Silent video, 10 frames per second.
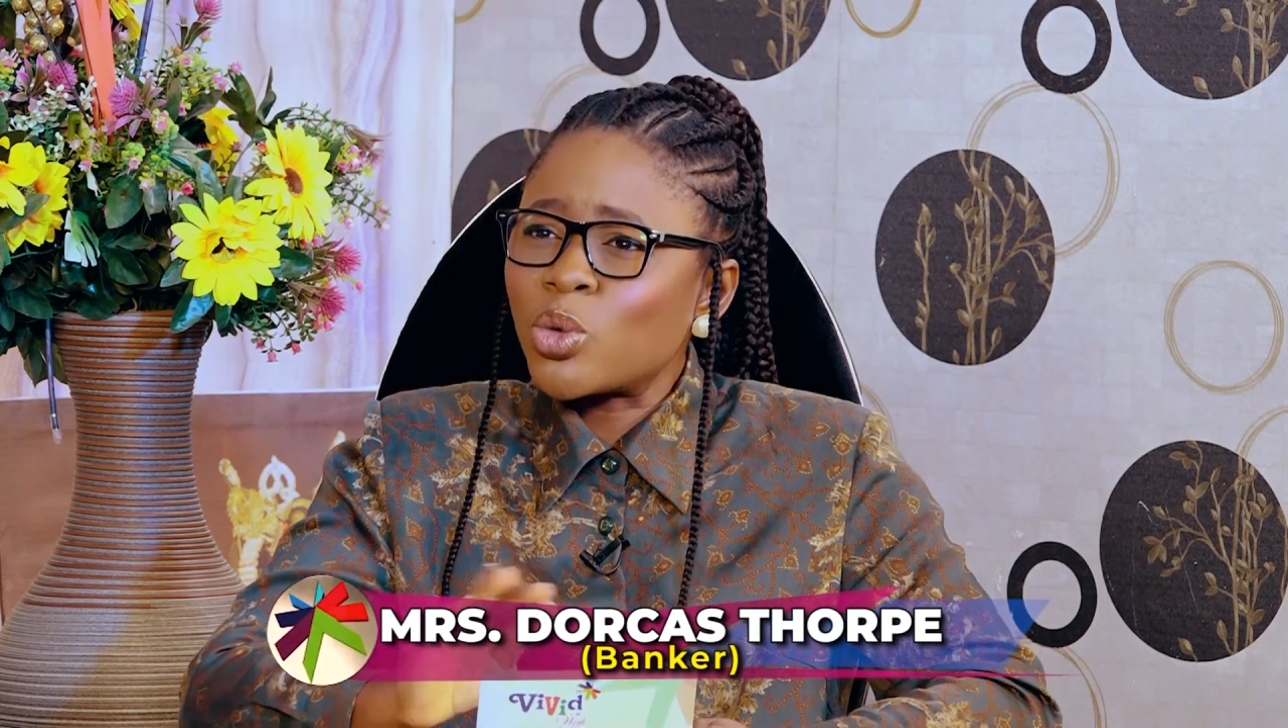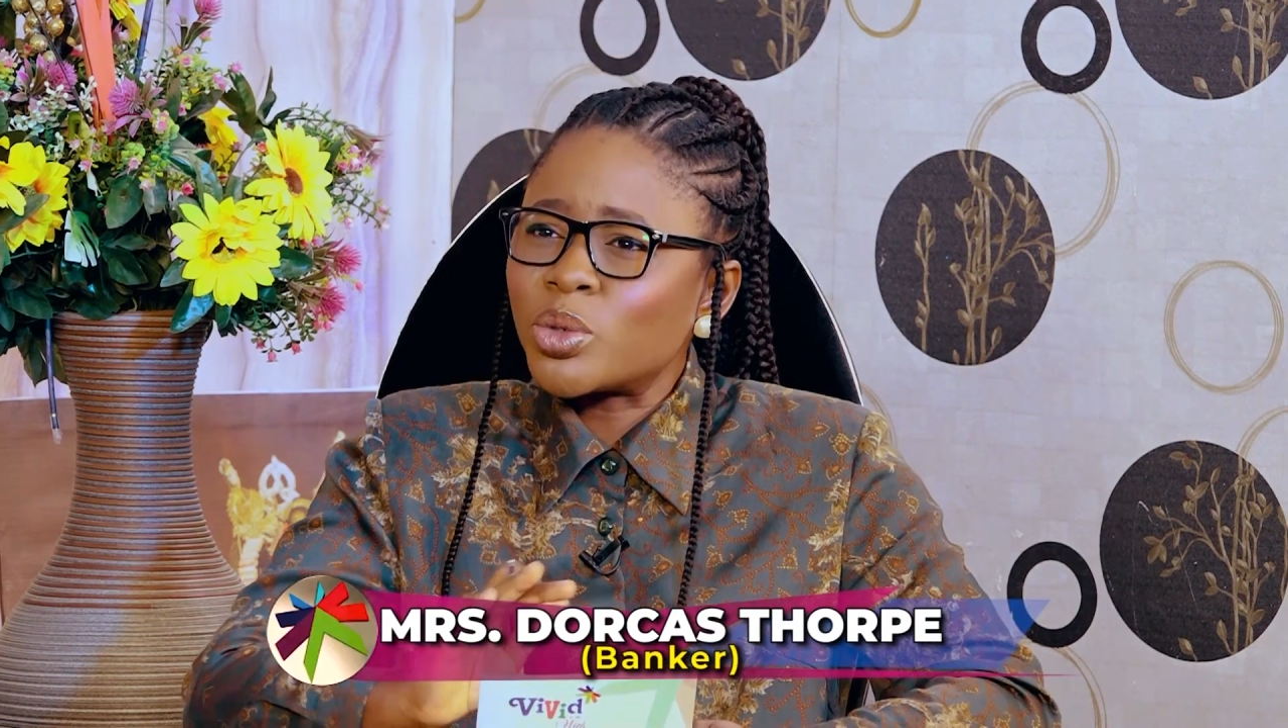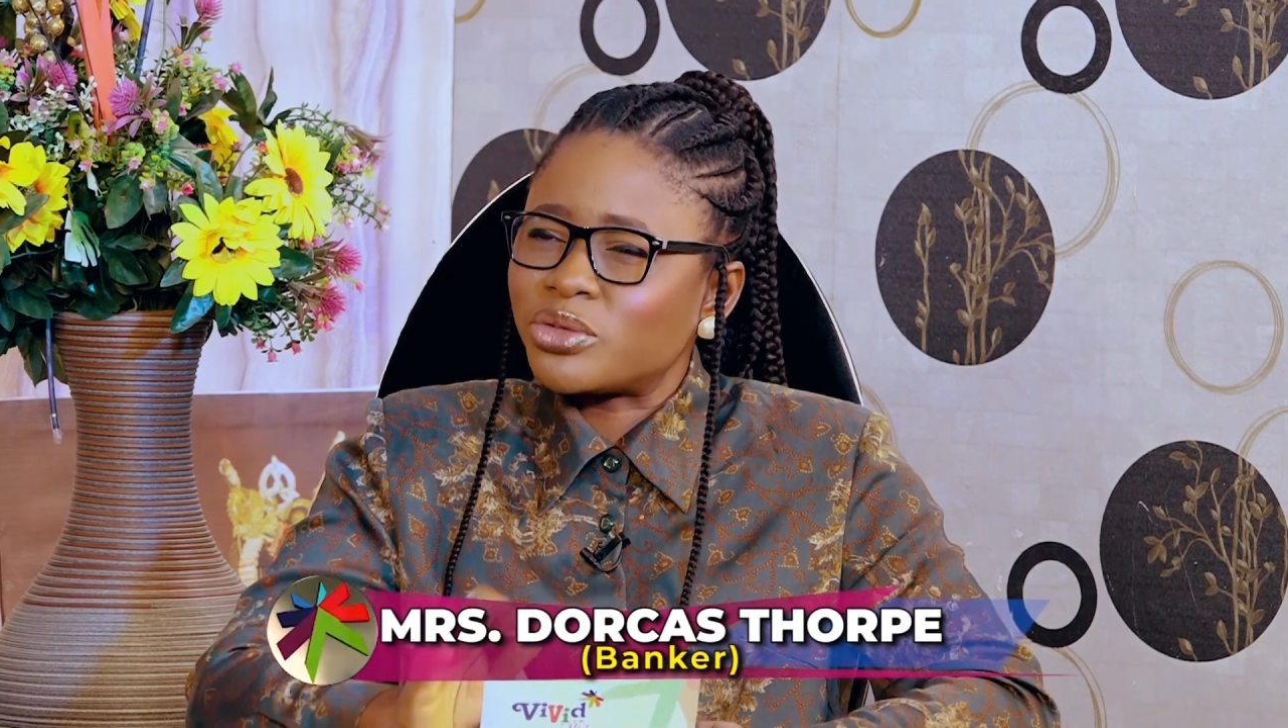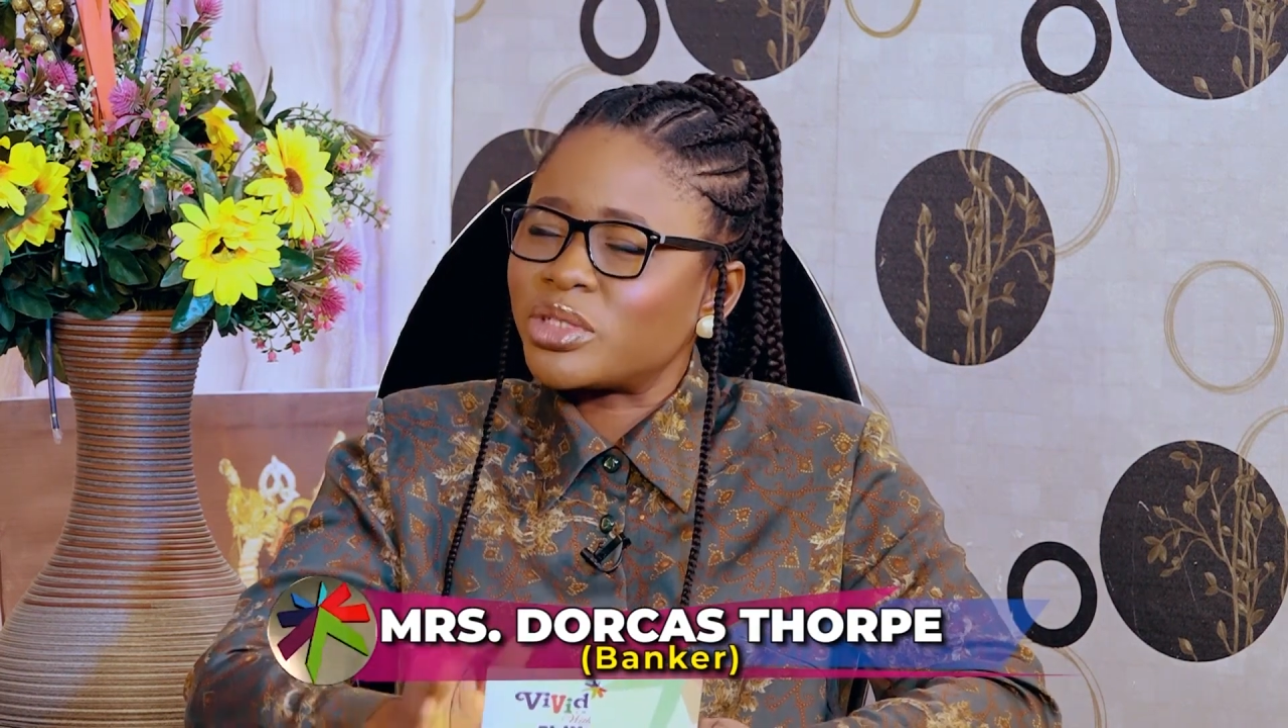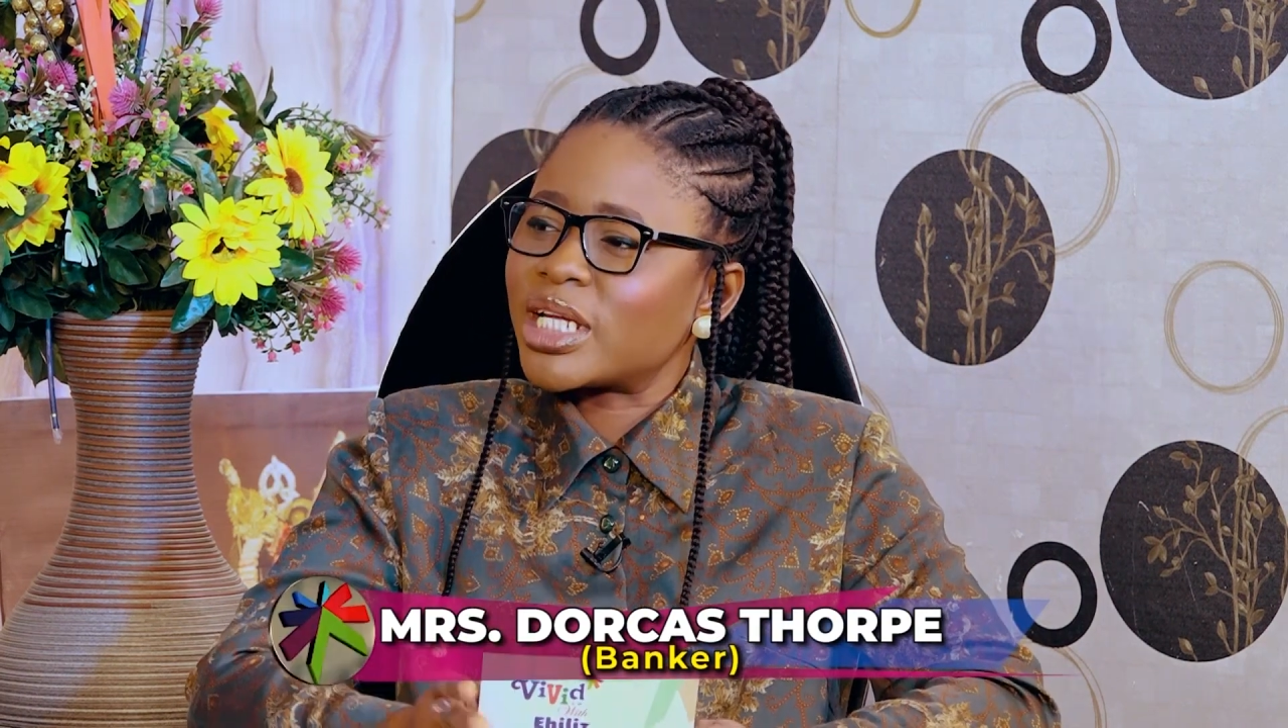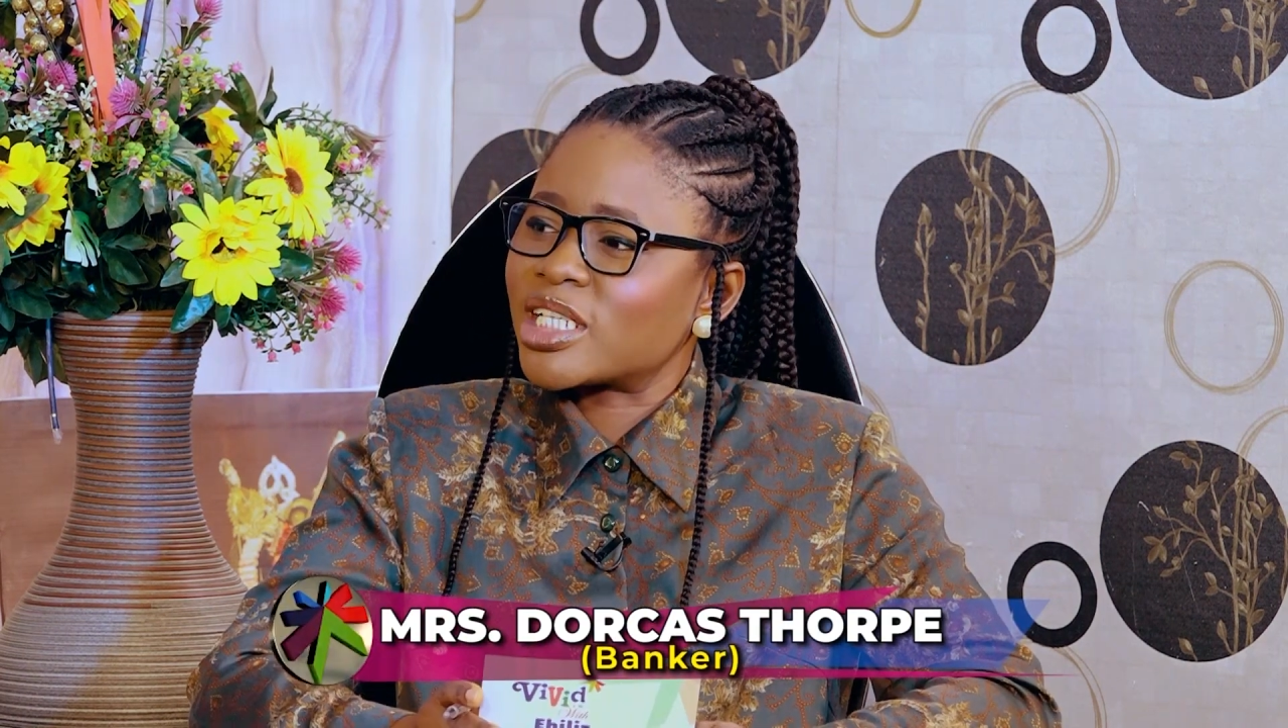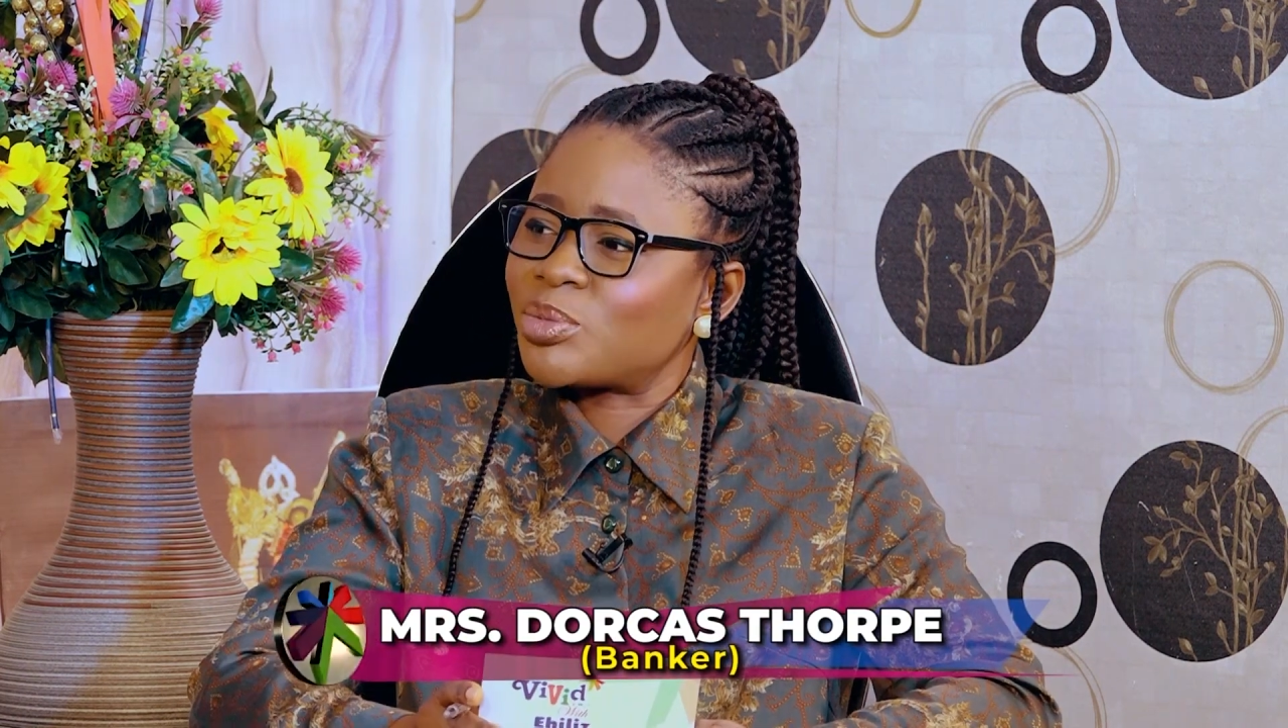who would really